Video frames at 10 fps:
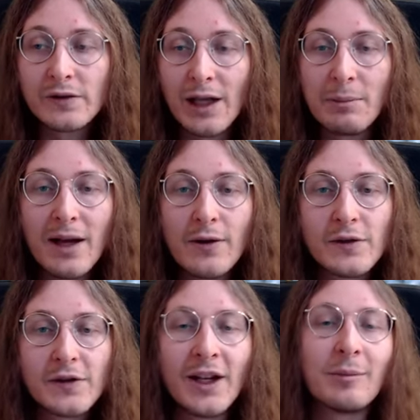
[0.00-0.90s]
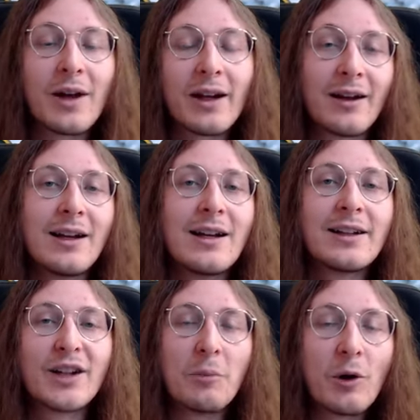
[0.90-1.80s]
They might not seem like
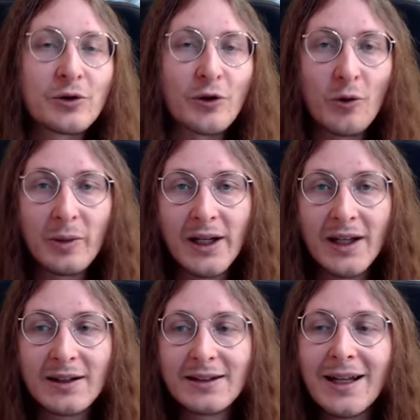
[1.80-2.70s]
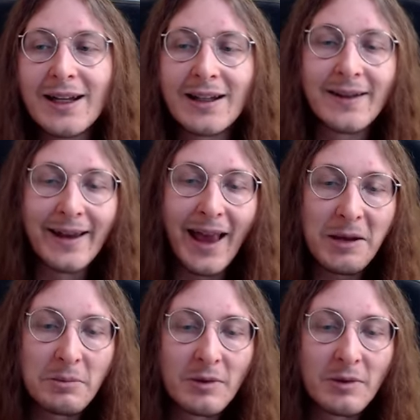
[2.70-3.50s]
the most OP thing in the game